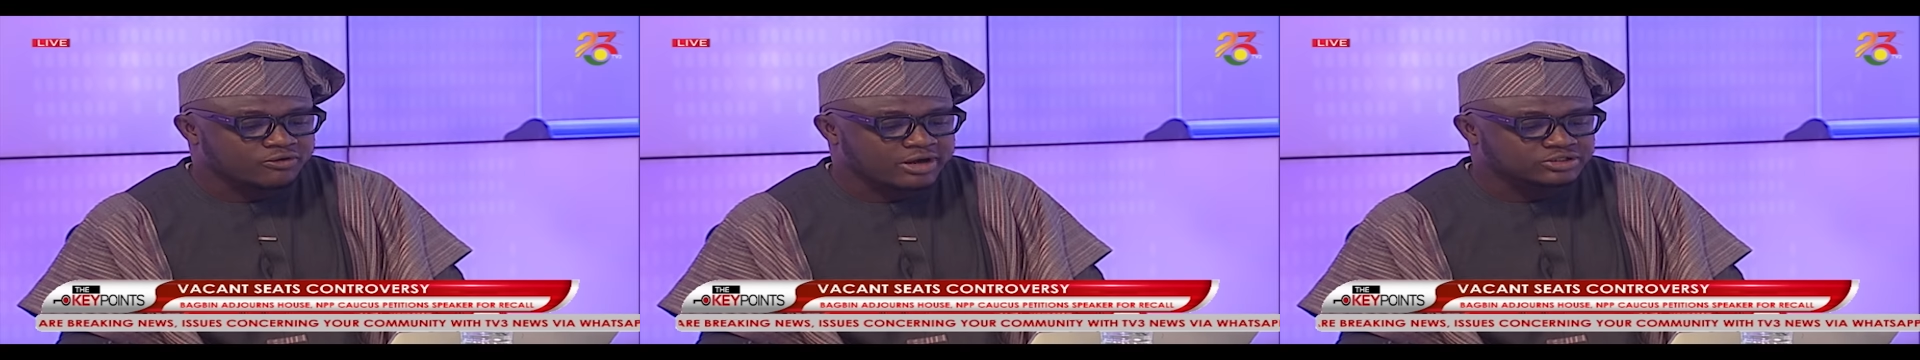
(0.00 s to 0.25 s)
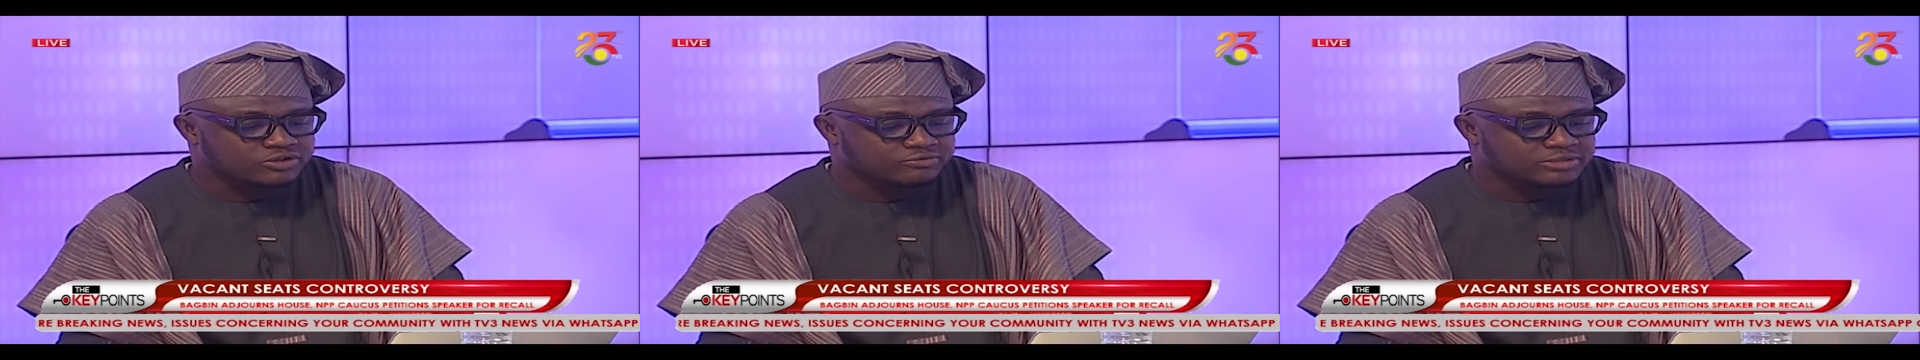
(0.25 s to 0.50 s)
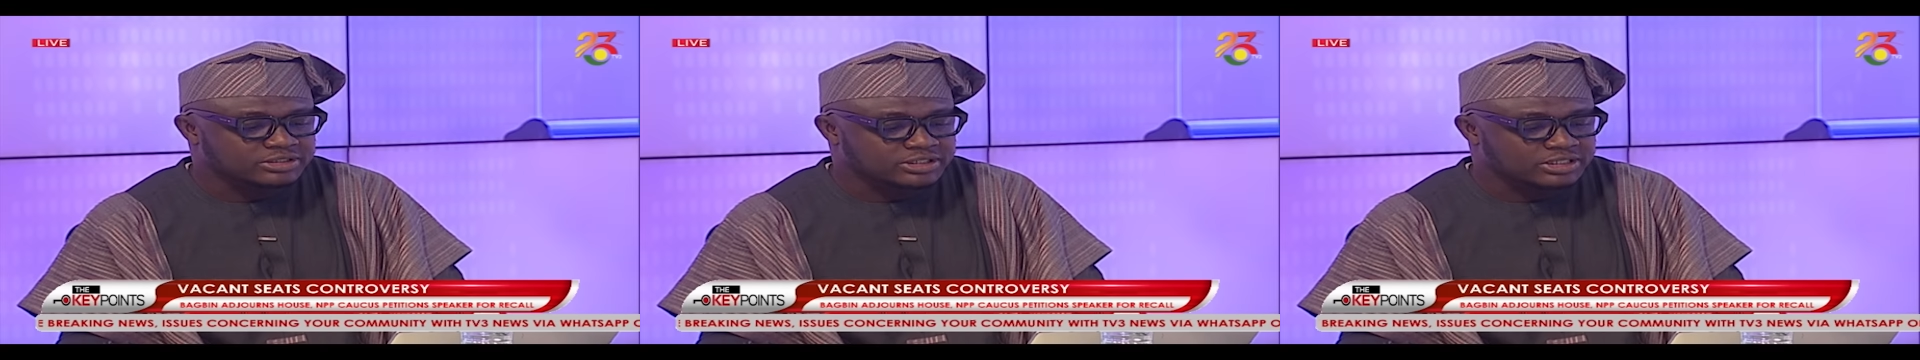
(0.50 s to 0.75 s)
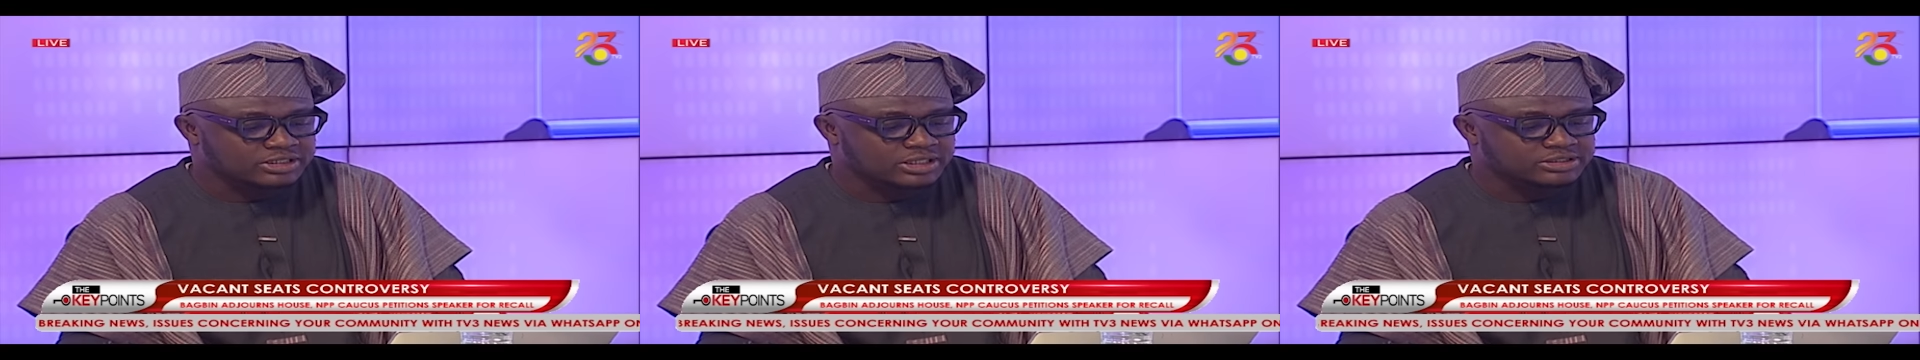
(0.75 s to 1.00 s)
grounds of
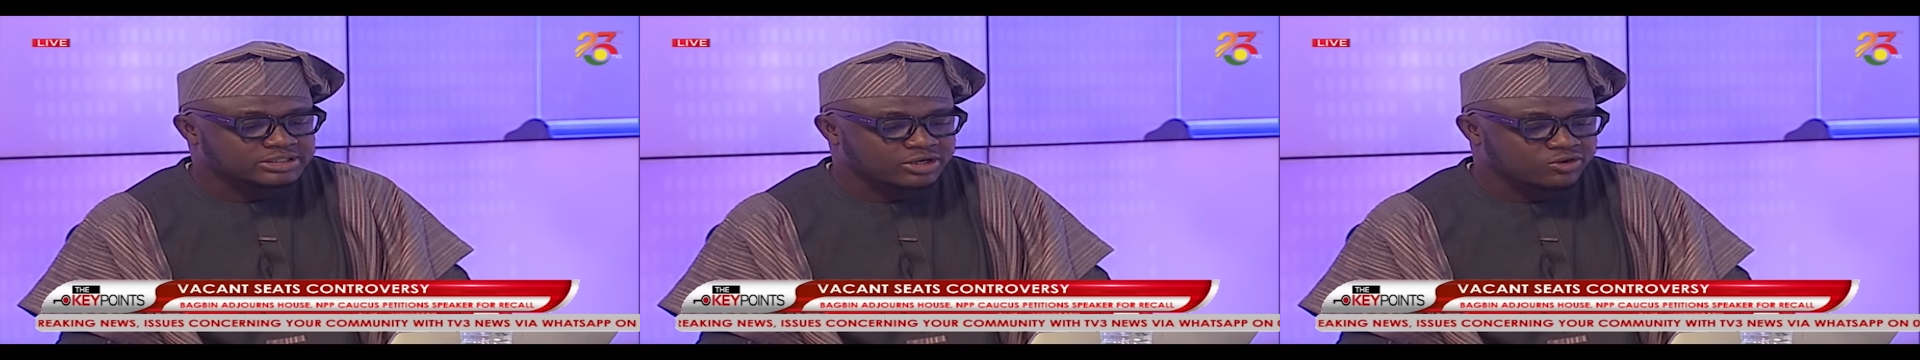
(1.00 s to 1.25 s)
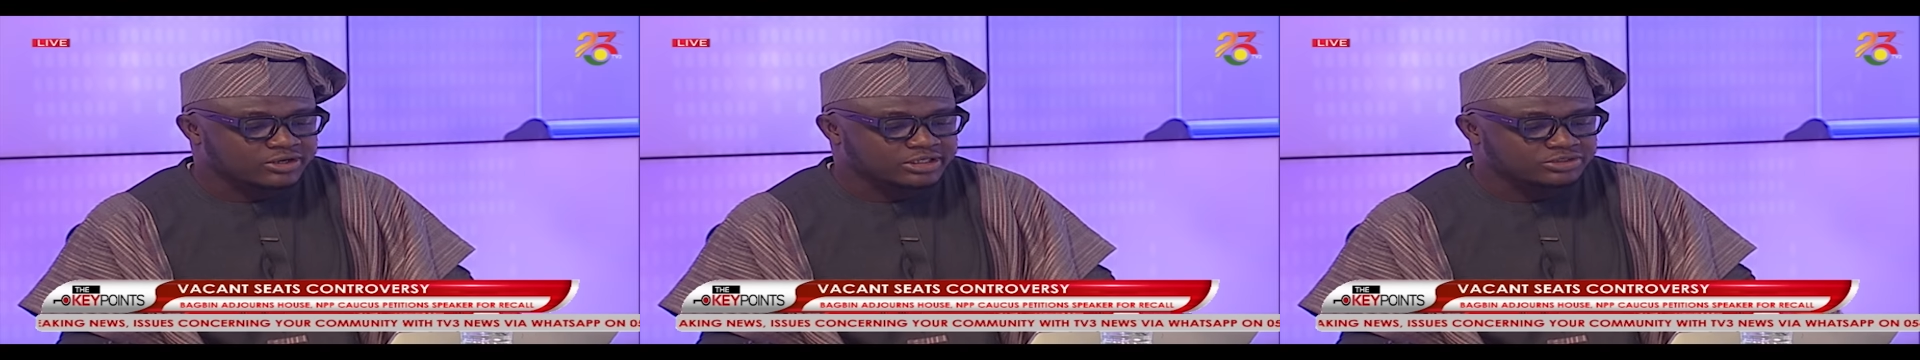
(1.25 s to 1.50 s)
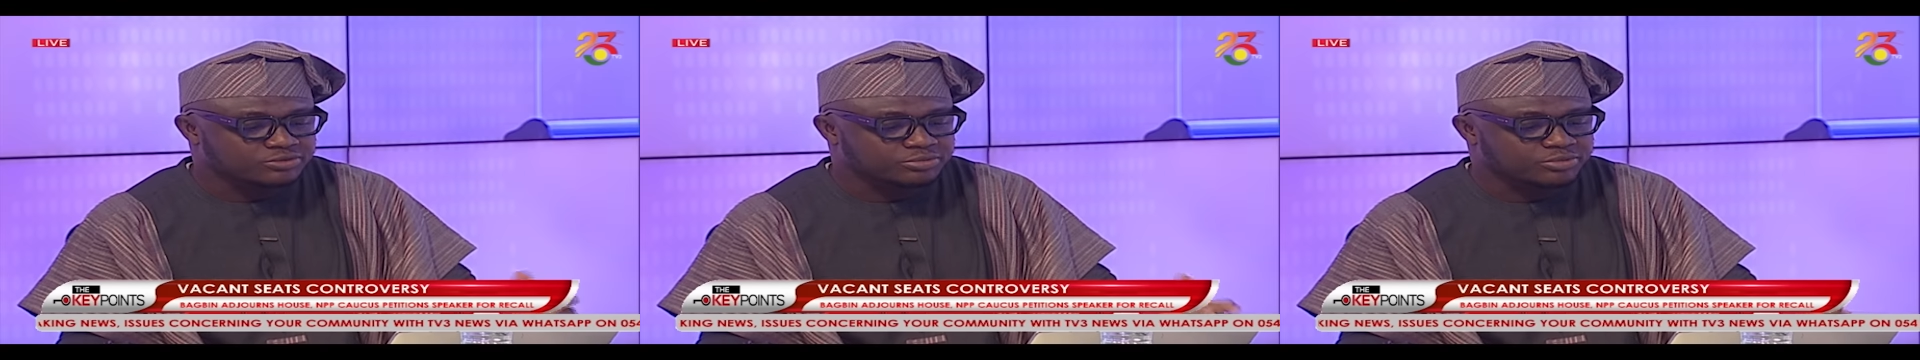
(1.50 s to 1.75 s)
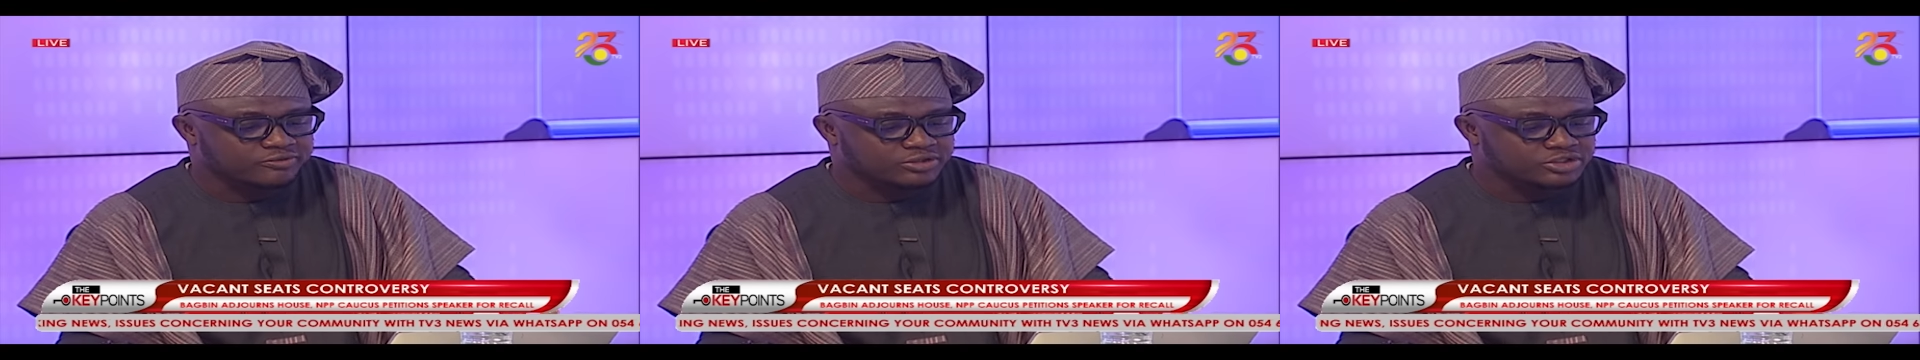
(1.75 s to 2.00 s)
misconduct in accordance
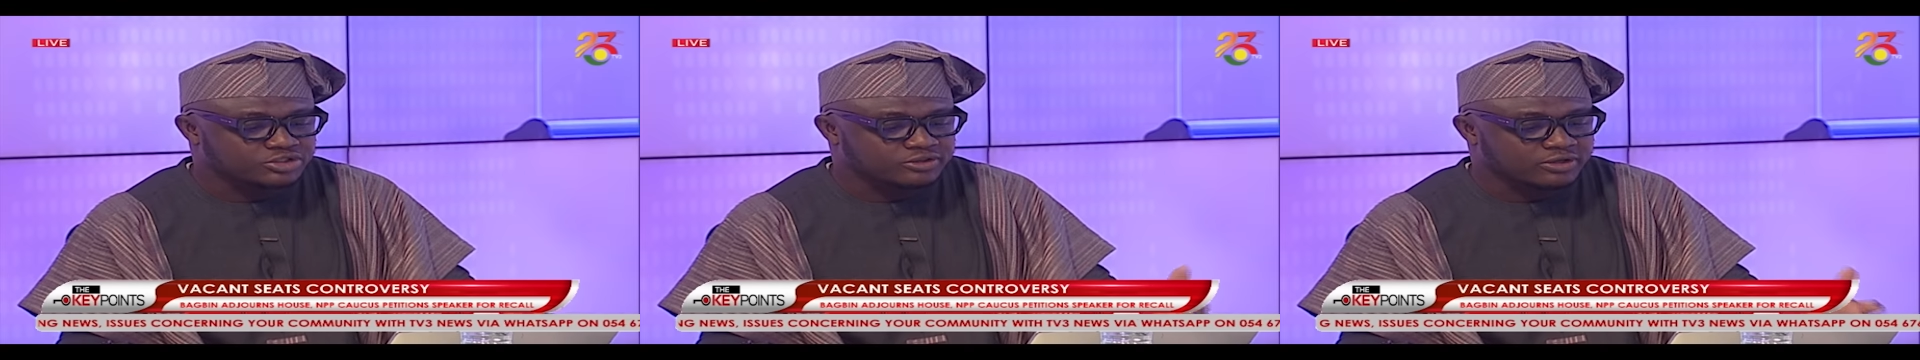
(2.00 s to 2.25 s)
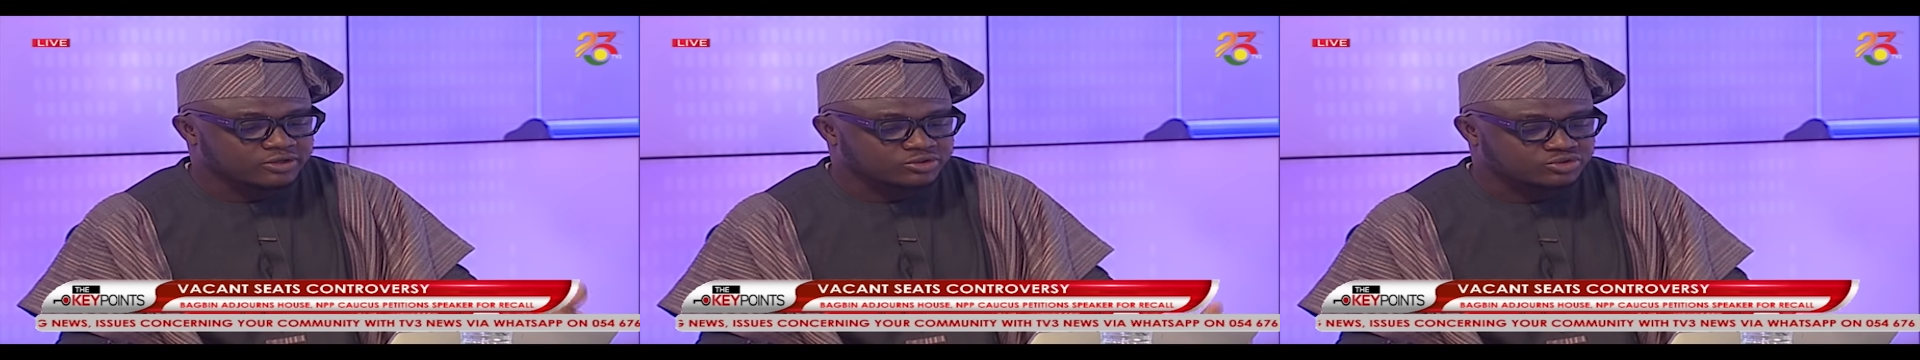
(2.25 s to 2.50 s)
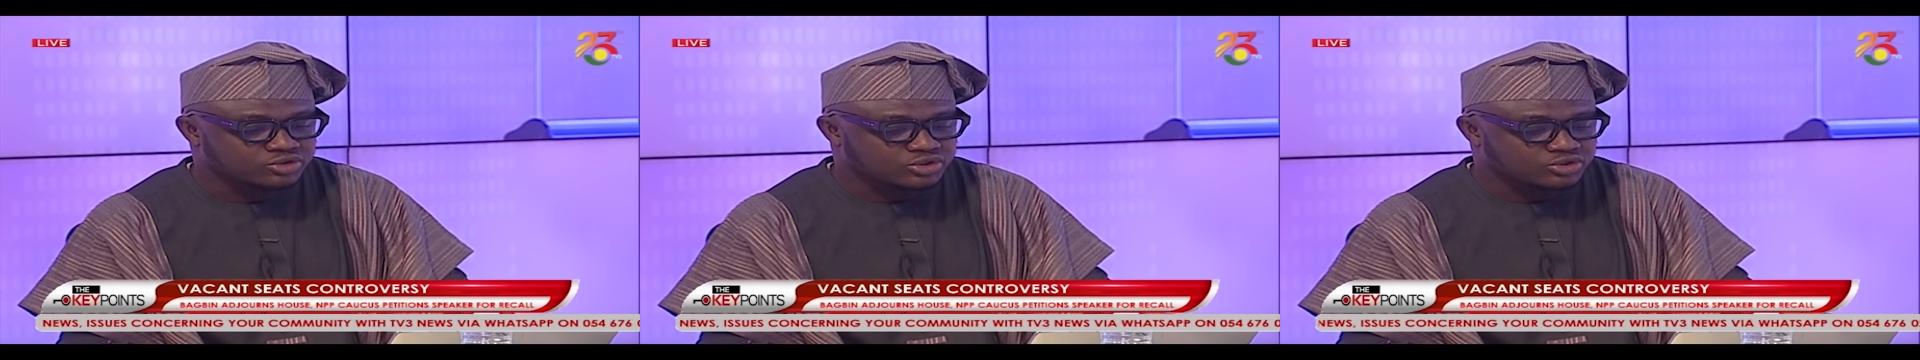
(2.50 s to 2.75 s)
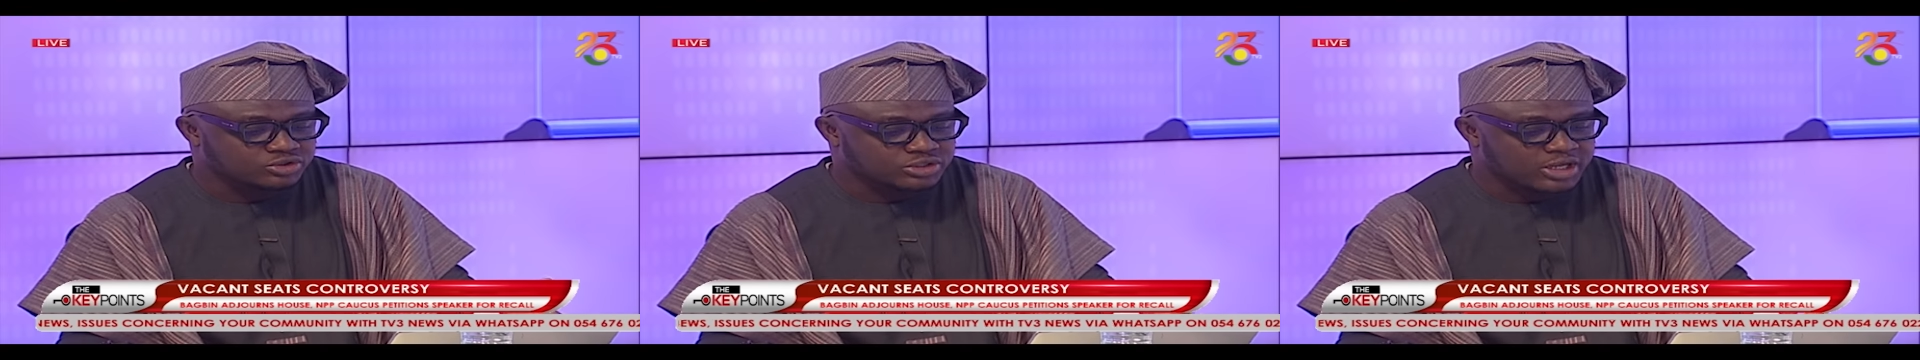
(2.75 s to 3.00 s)
with provisions no, nine, of the nine,
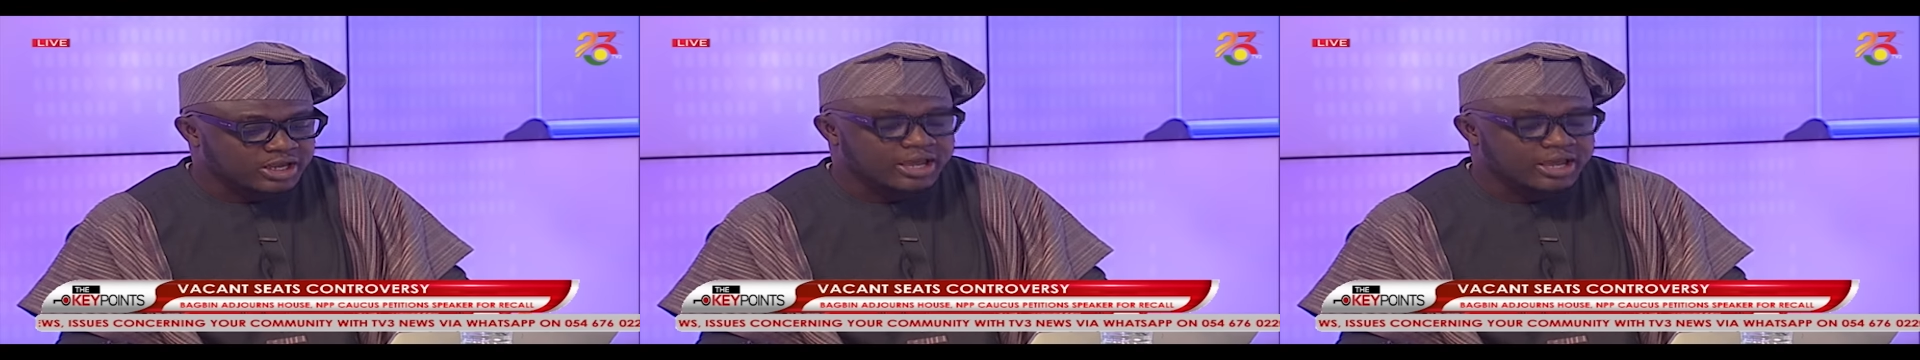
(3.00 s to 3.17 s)
constitution.